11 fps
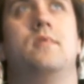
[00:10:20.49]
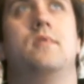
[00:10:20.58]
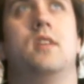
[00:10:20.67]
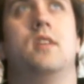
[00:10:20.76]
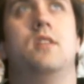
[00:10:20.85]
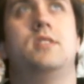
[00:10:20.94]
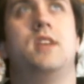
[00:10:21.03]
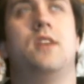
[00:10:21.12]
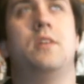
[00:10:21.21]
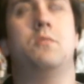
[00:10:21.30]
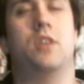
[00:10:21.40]
It was
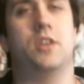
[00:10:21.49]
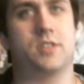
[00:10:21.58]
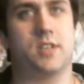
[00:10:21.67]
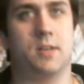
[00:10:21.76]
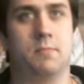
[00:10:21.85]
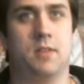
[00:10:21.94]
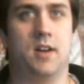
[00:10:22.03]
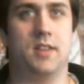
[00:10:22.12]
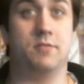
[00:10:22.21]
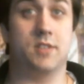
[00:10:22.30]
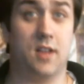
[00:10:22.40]
definitely a more interesting plot. There
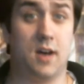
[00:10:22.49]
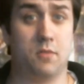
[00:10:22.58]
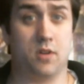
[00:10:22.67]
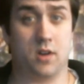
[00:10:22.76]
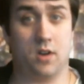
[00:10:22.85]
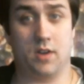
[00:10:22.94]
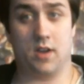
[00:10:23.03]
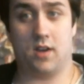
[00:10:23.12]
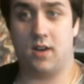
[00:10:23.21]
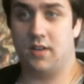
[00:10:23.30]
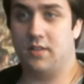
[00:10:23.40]
was a lot more going
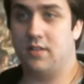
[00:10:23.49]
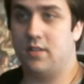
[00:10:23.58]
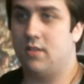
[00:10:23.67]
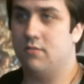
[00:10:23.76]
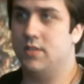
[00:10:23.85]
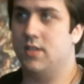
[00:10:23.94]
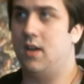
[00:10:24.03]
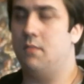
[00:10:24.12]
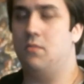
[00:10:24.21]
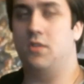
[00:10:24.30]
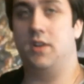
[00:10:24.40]
on. It was a lot
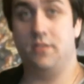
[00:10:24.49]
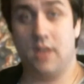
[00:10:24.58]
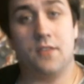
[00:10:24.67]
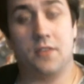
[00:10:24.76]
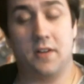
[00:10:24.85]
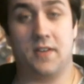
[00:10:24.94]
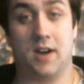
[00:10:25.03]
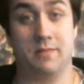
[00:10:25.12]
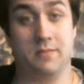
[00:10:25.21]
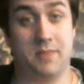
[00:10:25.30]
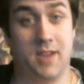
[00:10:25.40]
more unique for a Fire
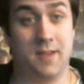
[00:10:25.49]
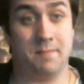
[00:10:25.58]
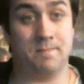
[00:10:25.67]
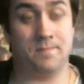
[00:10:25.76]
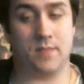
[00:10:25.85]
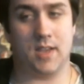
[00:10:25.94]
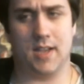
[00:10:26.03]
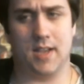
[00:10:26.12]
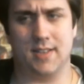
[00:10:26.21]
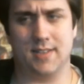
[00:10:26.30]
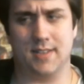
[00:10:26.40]
Emblem game,
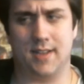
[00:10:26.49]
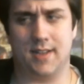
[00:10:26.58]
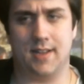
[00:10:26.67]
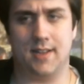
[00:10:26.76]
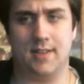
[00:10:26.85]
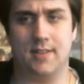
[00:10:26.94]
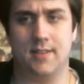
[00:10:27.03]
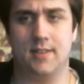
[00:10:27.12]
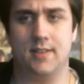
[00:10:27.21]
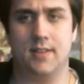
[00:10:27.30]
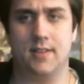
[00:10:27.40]
and
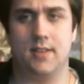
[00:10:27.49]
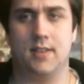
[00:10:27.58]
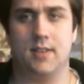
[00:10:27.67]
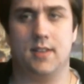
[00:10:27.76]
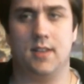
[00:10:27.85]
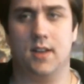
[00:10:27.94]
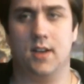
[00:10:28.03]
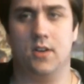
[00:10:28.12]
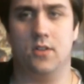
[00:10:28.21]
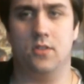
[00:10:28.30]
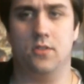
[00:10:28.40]
you
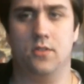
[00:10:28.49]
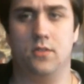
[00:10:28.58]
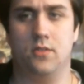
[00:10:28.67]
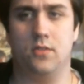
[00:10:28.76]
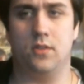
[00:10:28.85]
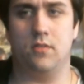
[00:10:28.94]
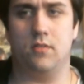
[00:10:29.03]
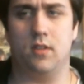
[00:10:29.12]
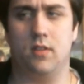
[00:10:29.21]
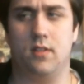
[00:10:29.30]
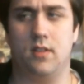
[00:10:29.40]
know,
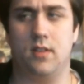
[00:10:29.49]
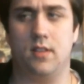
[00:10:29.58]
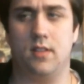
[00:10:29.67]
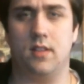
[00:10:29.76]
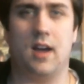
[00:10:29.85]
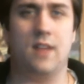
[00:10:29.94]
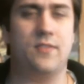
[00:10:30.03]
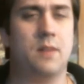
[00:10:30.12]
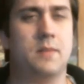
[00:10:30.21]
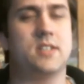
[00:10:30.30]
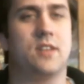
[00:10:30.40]
I found
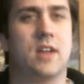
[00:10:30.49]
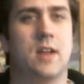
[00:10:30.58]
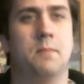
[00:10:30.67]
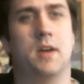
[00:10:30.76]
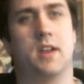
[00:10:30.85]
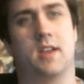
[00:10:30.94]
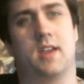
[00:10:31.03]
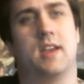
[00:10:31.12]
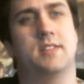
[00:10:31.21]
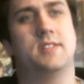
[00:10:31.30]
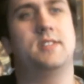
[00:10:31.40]
myself kind of butting
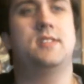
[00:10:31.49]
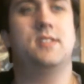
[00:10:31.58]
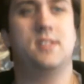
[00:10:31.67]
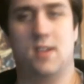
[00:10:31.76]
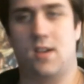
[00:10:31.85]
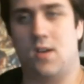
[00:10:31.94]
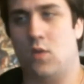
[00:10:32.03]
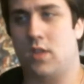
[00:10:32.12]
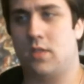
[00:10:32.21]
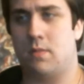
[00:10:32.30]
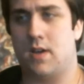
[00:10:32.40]
heads
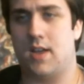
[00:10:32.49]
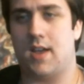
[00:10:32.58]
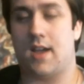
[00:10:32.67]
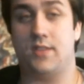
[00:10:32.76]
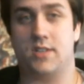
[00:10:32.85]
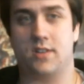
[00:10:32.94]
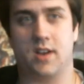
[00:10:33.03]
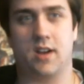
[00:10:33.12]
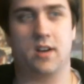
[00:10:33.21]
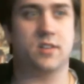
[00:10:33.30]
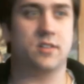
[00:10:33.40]
with my avatar
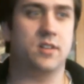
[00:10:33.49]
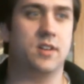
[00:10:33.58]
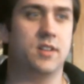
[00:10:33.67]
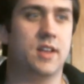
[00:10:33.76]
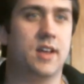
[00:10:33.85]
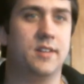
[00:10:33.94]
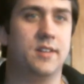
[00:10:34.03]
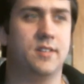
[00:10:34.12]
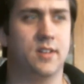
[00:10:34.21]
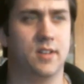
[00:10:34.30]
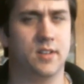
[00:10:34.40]
character in that,
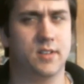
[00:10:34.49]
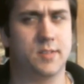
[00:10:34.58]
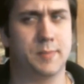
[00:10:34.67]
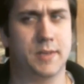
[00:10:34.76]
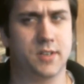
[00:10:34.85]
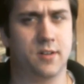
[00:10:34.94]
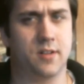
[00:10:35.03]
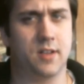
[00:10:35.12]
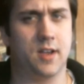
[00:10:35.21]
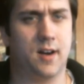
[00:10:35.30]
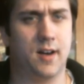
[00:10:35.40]
especially
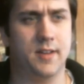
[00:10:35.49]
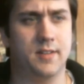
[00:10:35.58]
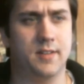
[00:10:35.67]
early on,